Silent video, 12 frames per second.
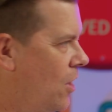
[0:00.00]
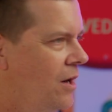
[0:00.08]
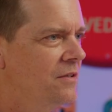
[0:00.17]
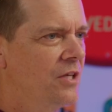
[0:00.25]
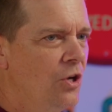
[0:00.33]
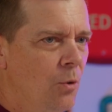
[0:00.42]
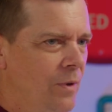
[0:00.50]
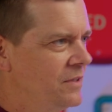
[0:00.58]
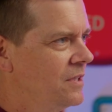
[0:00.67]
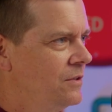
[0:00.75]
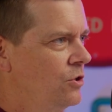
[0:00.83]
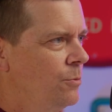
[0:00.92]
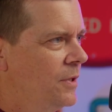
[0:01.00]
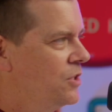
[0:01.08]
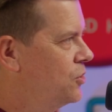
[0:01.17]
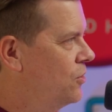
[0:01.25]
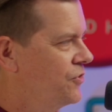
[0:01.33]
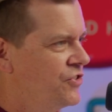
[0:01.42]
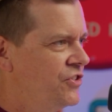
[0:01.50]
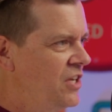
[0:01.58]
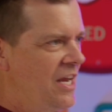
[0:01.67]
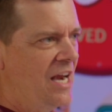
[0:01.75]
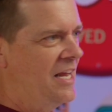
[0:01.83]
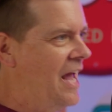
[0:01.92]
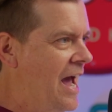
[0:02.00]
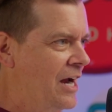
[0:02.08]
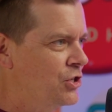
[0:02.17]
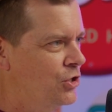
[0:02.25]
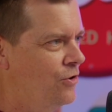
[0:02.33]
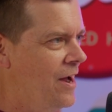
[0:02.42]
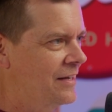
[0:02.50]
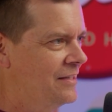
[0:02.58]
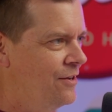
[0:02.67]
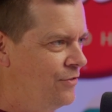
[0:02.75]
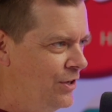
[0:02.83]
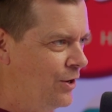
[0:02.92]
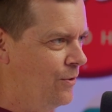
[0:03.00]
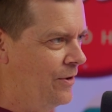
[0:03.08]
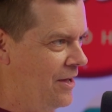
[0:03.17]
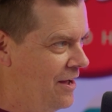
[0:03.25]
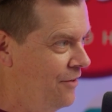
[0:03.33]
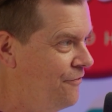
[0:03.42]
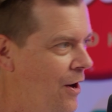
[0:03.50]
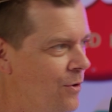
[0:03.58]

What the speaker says: hard to know what to do because you don't see any action or activity going on. If